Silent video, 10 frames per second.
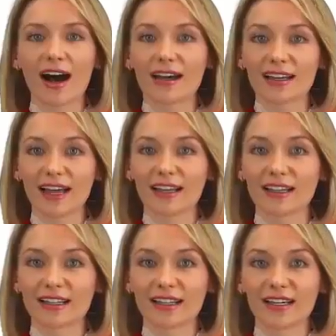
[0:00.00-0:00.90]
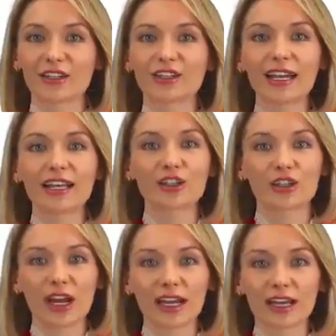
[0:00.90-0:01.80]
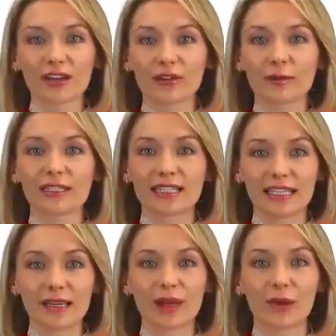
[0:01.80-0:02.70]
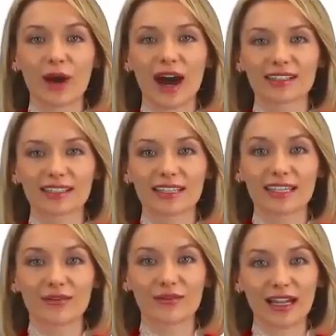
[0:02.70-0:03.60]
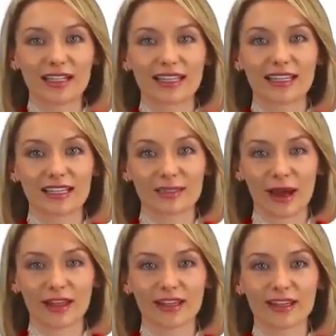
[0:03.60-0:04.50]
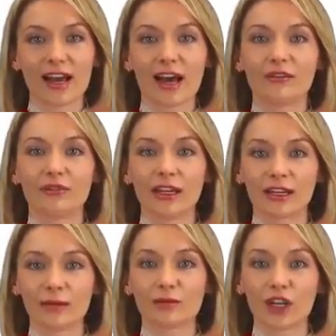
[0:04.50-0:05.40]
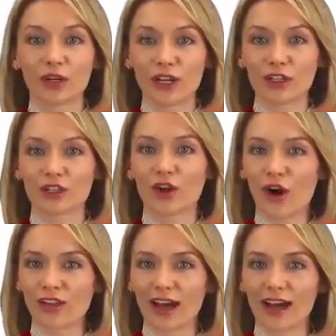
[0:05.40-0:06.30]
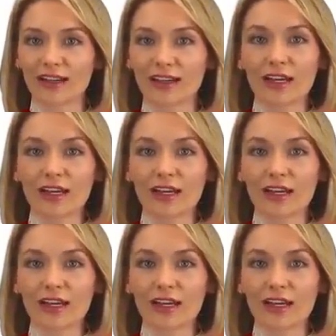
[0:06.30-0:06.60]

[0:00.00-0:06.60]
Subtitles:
Again, you're getting training from the team that practically invented this method of income generation online.